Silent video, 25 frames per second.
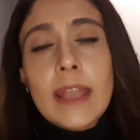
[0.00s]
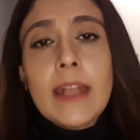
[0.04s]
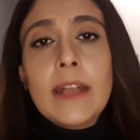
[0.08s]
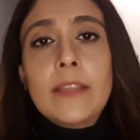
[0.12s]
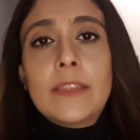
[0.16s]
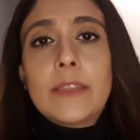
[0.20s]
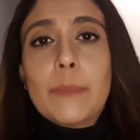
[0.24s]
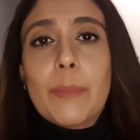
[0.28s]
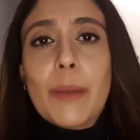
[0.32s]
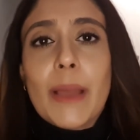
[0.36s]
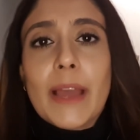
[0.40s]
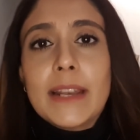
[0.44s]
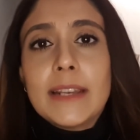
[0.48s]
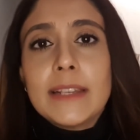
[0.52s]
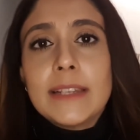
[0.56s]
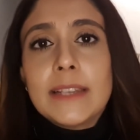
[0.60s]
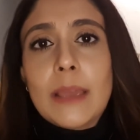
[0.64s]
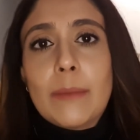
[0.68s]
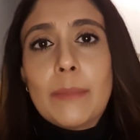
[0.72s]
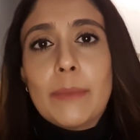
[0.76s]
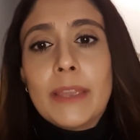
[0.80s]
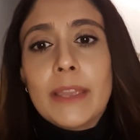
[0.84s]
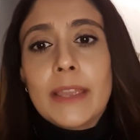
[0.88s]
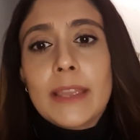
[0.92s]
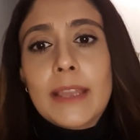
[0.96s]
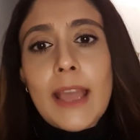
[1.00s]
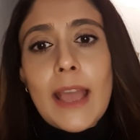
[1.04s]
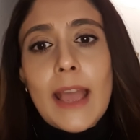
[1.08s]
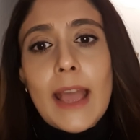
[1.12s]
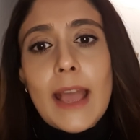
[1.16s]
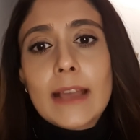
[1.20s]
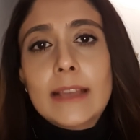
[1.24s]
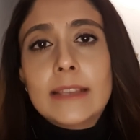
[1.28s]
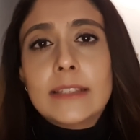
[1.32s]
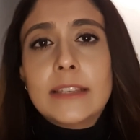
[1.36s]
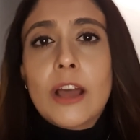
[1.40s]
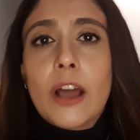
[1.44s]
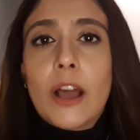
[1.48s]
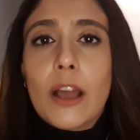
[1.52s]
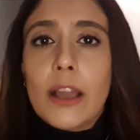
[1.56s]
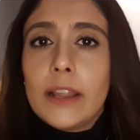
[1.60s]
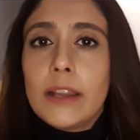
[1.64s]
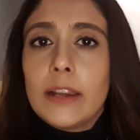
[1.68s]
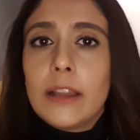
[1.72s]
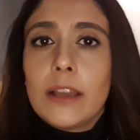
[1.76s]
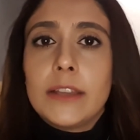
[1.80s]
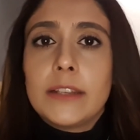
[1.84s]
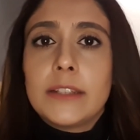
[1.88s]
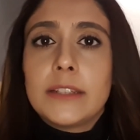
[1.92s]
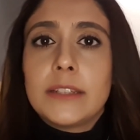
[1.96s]
The pandemic has
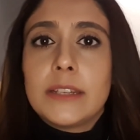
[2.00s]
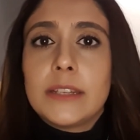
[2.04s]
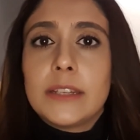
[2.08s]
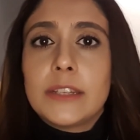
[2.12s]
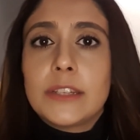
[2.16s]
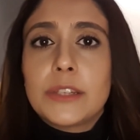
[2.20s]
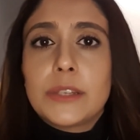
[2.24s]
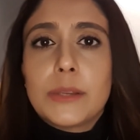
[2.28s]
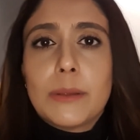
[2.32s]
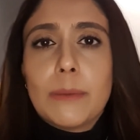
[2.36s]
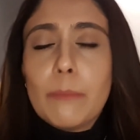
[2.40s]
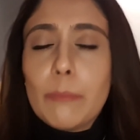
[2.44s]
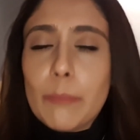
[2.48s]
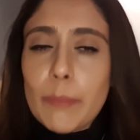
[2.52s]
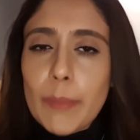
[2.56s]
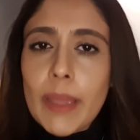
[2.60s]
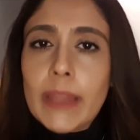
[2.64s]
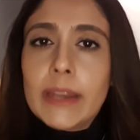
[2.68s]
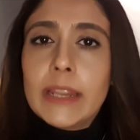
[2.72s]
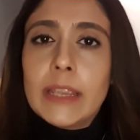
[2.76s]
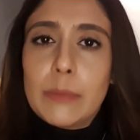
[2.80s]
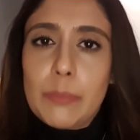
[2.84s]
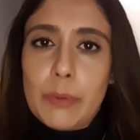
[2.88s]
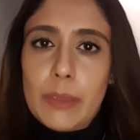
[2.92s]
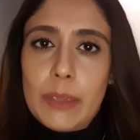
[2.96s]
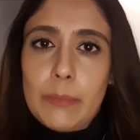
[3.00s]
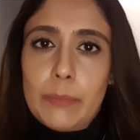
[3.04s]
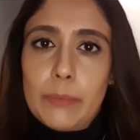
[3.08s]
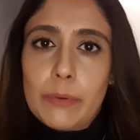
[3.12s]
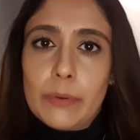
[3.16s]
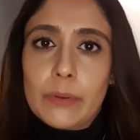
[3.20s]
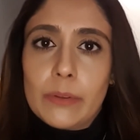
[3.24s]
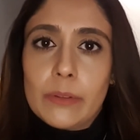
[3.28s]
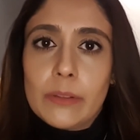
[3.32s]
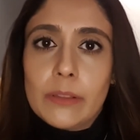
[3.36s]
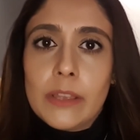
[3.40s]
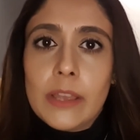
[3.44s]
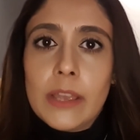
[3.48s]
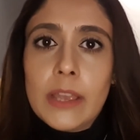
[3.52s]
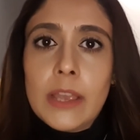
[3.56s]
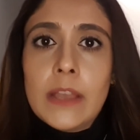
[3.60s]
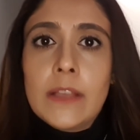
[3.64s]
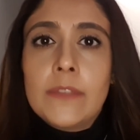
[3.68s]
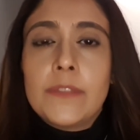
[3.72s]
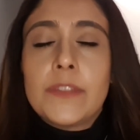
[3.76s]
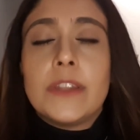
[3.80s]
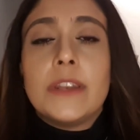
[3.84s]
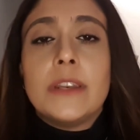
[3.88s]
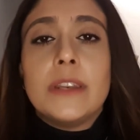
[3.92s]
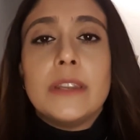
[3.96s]
highlighted to many people
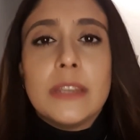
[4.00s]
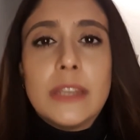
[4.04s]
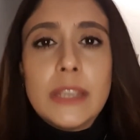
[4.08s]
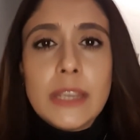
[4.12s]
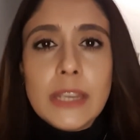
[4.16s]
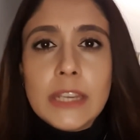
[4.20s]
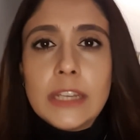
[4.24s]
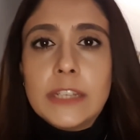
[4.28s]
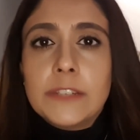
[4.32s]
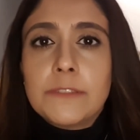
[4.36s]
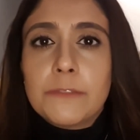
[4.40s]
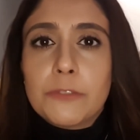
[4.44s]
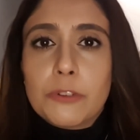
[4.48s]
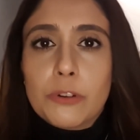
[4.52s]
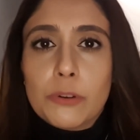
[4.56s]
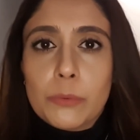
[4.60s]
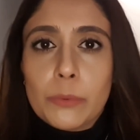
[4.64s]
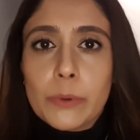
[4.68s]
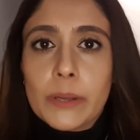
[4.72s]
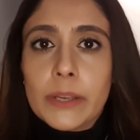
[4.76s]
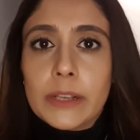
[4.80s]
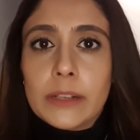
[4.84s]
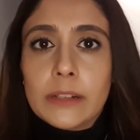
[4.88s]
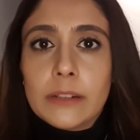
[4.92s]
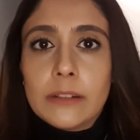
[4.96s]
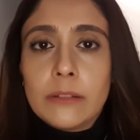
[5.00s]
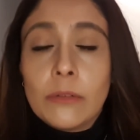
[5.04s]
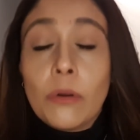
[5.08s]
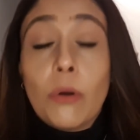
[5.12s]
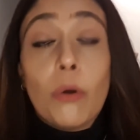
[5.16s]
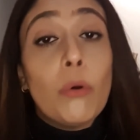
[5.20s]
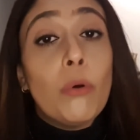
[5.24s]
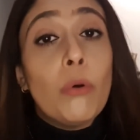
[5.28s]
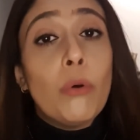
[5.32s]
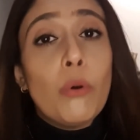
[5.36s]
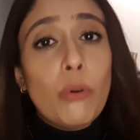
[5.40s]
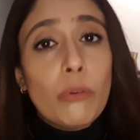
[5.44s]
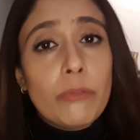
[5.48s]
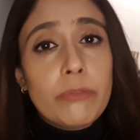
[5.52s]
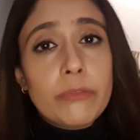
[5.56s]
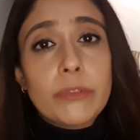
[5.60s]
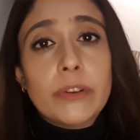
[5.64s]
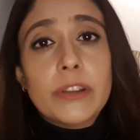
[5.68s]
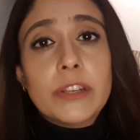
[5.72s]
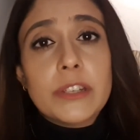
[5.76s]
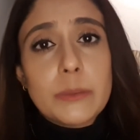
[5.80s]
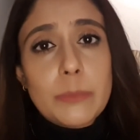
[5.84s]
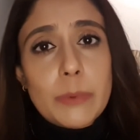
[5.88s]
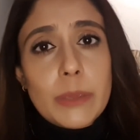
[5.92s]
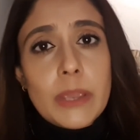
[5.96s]
the need for a will or for
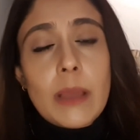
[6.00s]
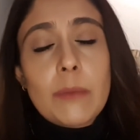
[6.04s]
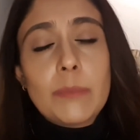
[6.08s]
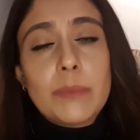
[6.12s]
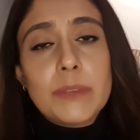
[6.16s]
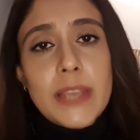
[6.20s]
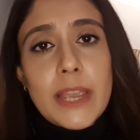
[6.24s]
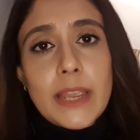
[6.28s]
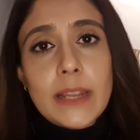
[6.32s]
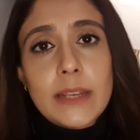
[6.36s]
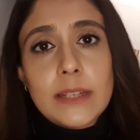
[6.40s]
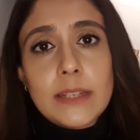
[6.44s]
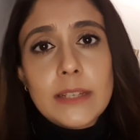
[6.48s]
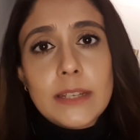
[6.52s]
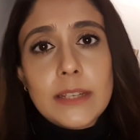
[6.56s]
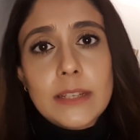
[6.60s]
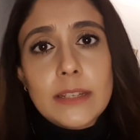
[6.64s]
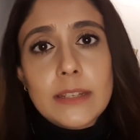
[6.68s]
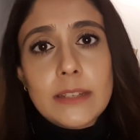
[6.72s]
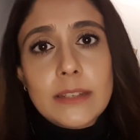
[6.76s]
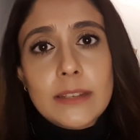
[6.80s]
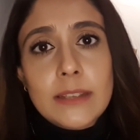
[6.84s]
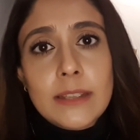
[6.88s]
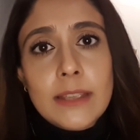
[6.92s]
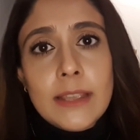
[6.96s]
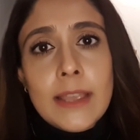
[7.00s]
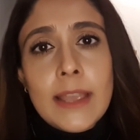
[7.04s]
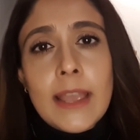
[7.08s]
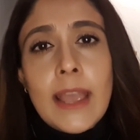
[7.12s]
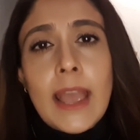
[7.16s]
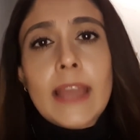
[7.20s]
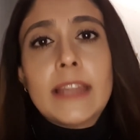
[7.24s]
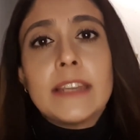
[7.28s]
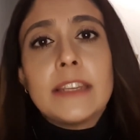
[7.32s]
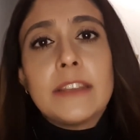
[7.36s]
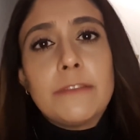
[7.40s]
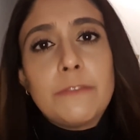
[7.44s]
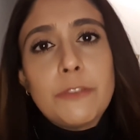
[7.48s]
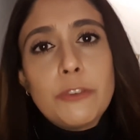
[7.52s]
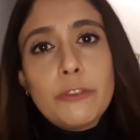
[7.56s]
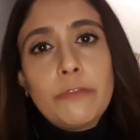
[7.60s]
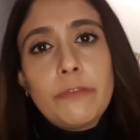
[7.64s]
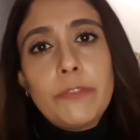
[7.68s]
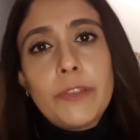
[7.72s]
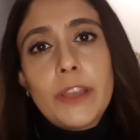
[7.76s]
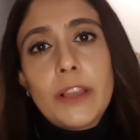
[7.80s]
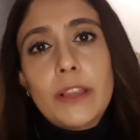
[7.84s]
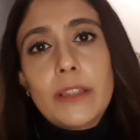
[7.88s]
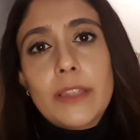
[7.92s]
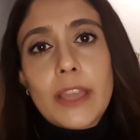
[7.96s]
it to be updated. And if you
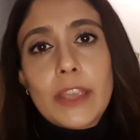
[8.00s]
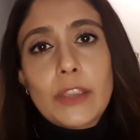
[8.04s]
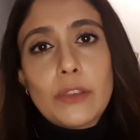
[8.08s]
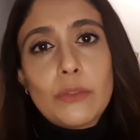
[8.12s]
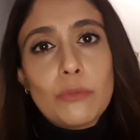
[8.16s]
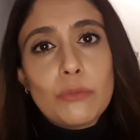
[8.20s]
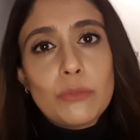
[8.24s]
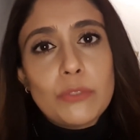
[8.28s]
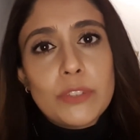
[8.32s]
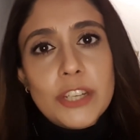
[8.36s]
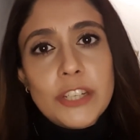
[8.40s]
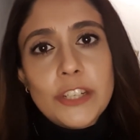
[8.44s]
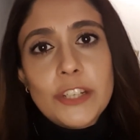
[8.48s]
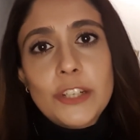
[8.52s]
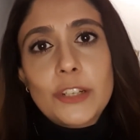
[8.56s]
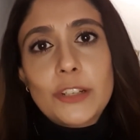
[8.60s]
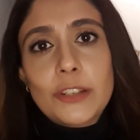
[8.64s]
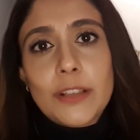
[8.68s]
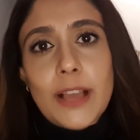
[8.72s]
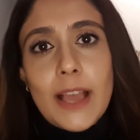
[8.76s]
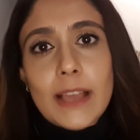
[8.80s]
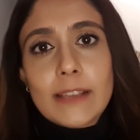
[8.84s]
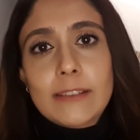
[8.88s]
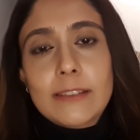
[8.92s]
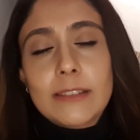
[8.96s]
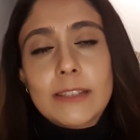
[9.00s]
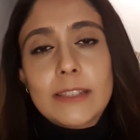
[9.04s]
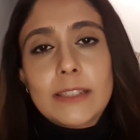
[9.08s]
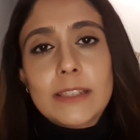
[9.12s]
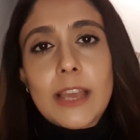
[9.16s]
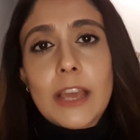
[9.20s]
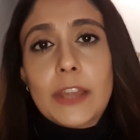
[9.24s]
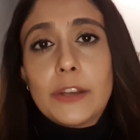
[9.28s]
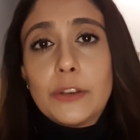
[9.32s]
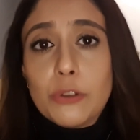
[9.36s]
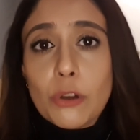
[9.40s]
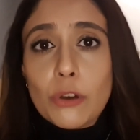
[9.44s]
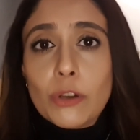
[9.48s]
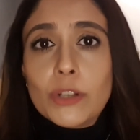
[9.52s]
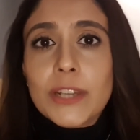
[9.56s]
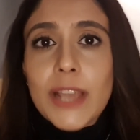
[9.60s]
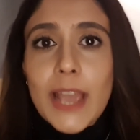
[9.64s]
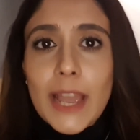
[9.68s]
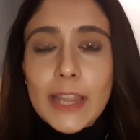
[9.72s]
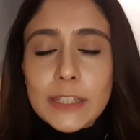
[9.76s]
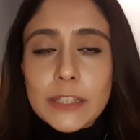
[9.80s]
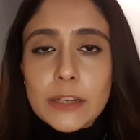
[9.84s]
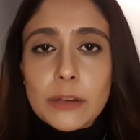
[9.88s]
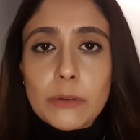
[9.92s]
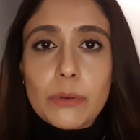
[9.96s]
feel that your digital assets are not
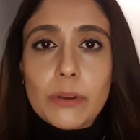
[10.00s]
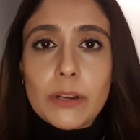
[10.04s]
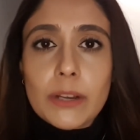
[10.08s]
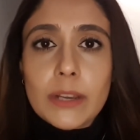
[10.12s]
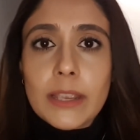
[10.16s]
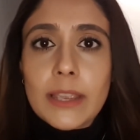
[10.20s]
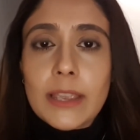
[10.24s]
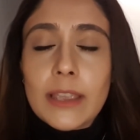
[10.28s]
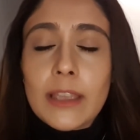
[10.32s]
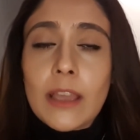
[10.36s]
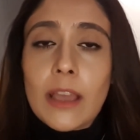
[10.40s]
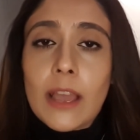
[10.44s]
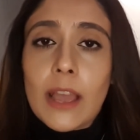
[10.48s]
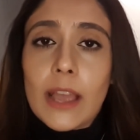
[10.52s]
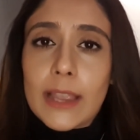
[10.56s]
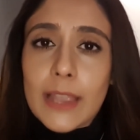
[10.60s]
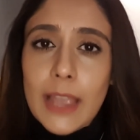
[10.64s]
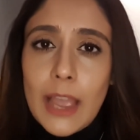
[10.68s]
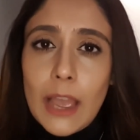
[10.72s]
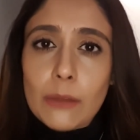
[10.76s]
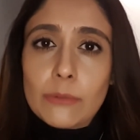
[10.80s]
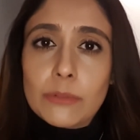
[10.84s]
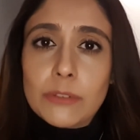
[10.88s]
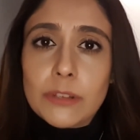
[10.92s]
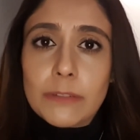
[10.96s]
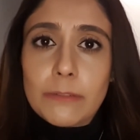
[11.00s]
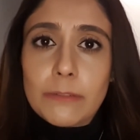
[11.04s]
adequately accounted